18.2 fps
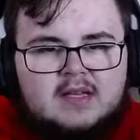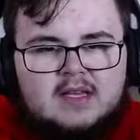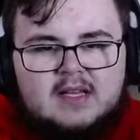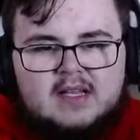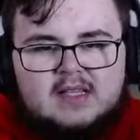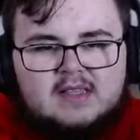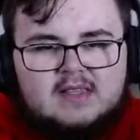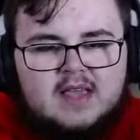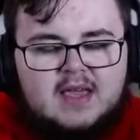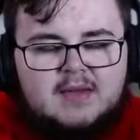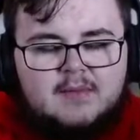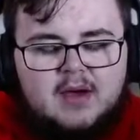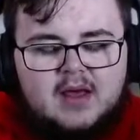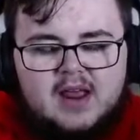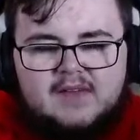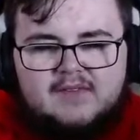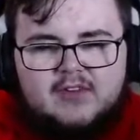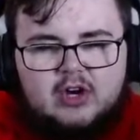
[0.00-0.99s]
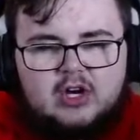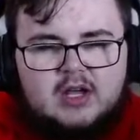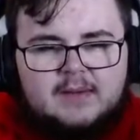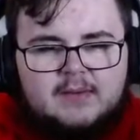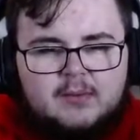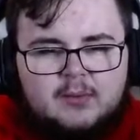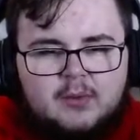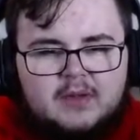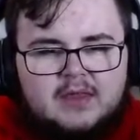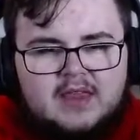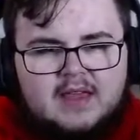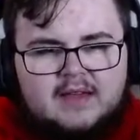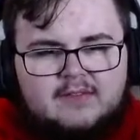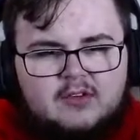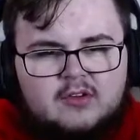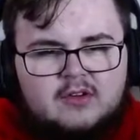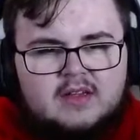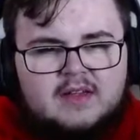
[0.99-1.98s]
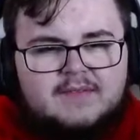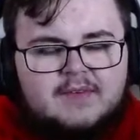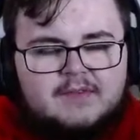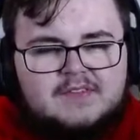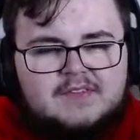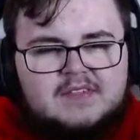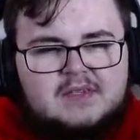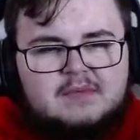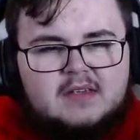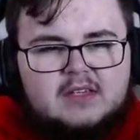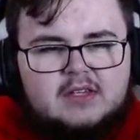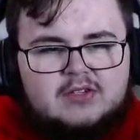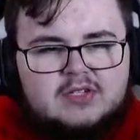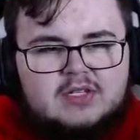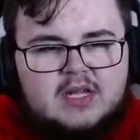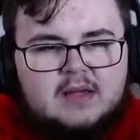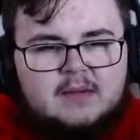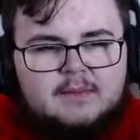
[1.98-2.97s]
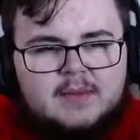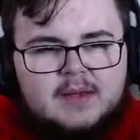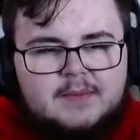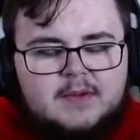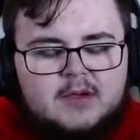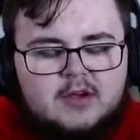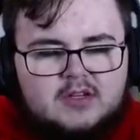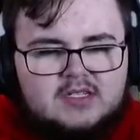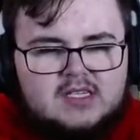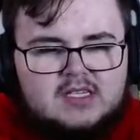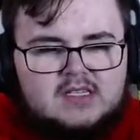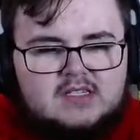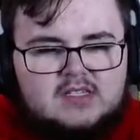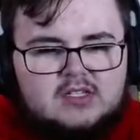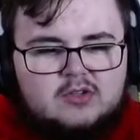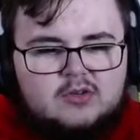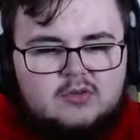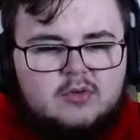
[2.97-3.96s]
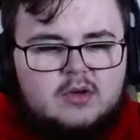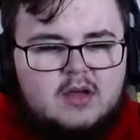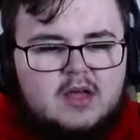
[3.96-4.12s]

It's a mon I'm very comfortable with after if you've seen me use it in BBR Season 2.